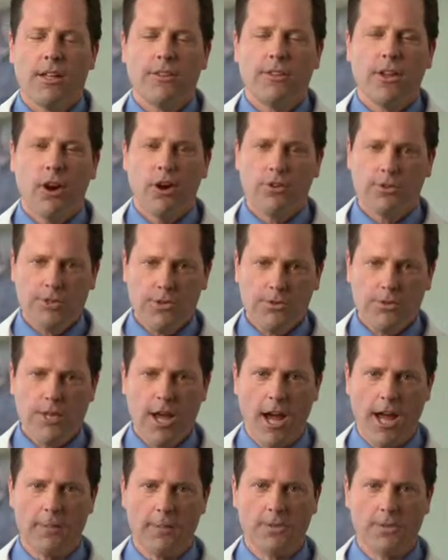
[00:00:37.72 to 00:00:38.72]
There are two
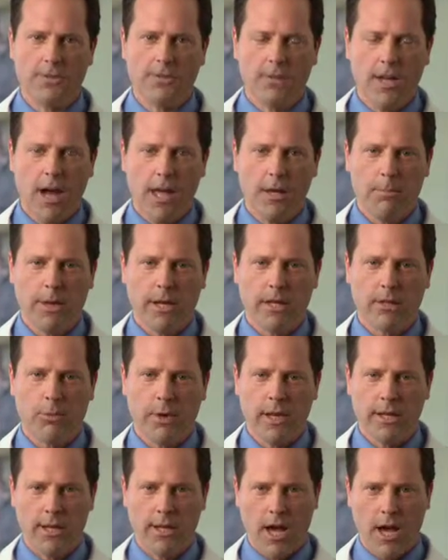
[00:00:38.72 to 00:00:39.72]
types of diabetic
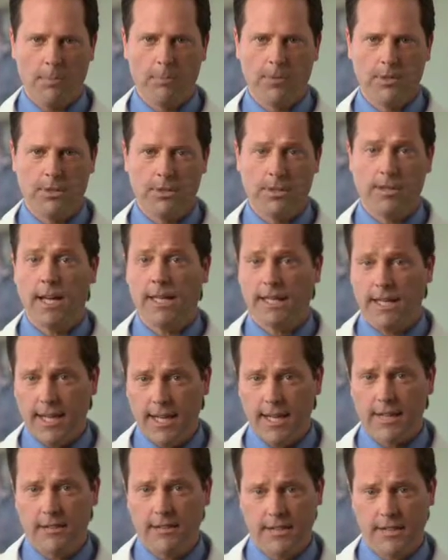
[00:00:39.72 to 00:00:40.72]
retinopathy that
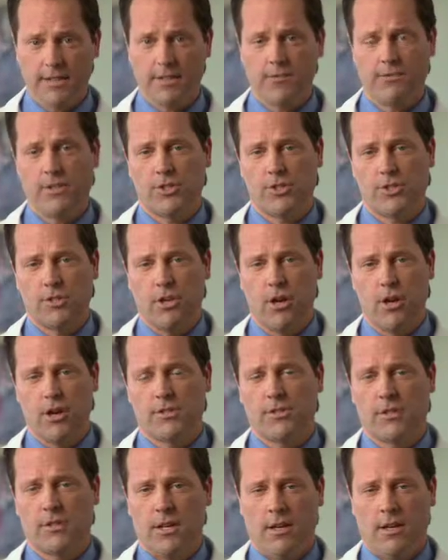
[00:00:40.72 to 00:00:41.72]
can lead to vision
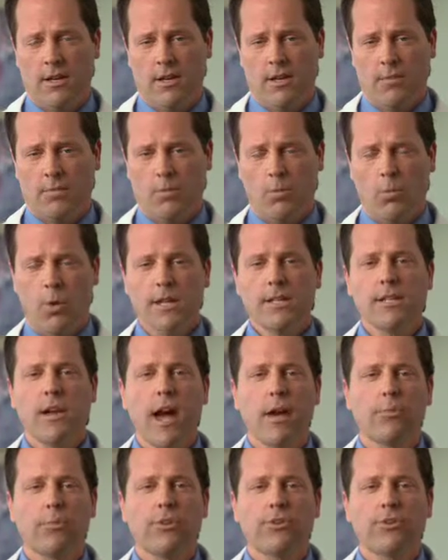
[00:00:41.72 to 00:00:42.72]
loss. One
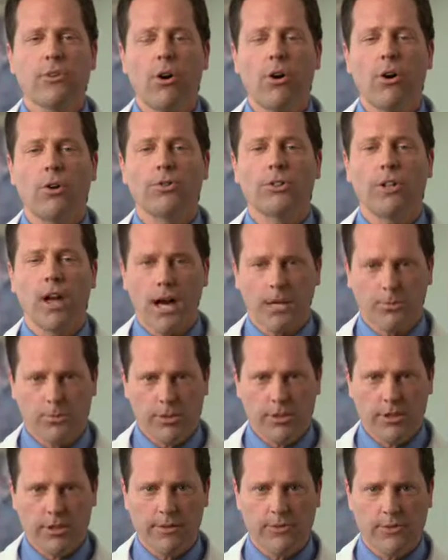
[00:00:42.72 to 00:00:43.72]
type is called
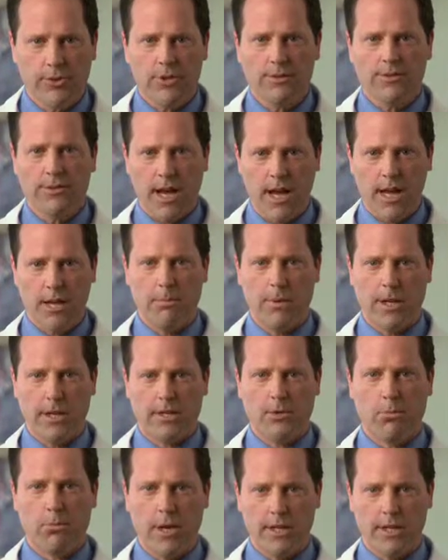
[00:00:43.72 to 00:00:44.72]
non-proliferative
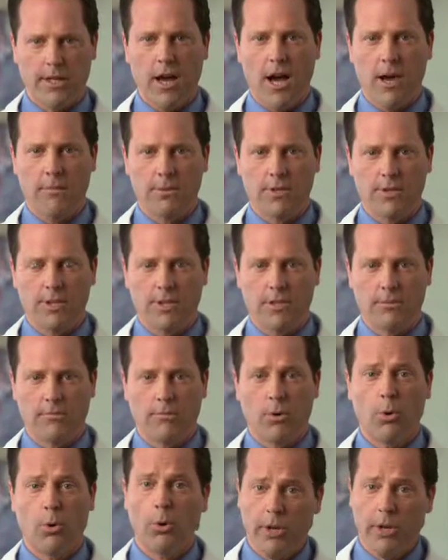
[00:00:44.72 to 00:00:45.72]
diabetic retinopathy,
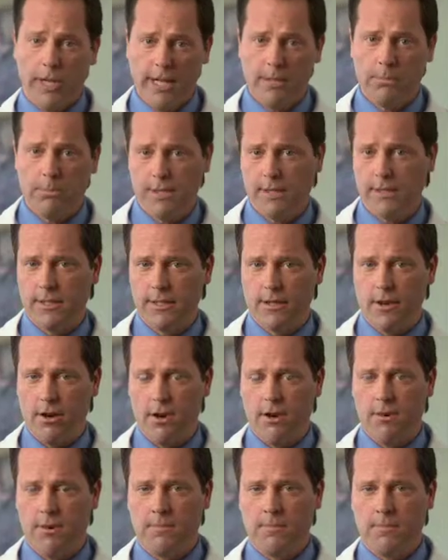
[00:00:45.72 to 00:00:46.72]
or
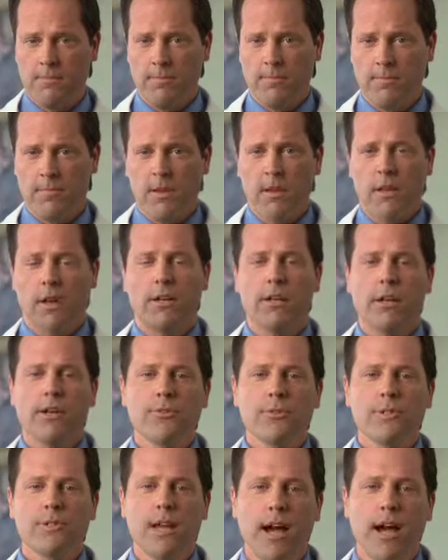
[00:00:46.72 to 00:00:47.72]
NPDR.
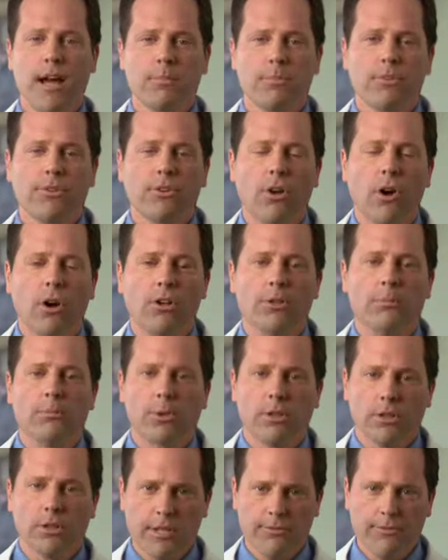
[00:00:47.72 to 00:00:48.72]
Another type is called
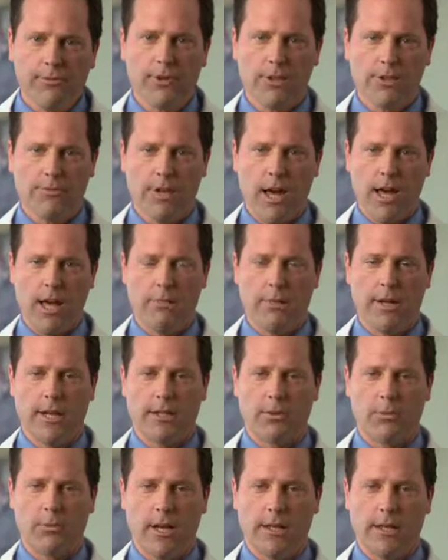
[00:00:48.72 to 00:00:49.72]
proliferative
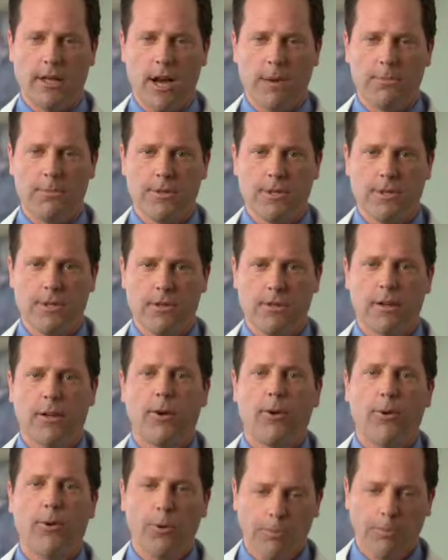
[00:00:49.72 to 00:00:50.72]
diabetic retinopathy,
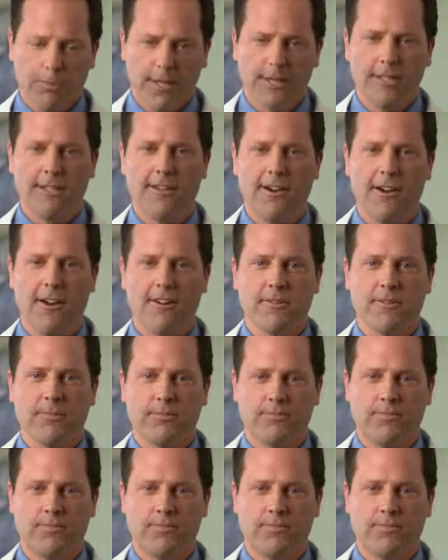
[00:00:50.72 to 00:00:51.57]
or PDR.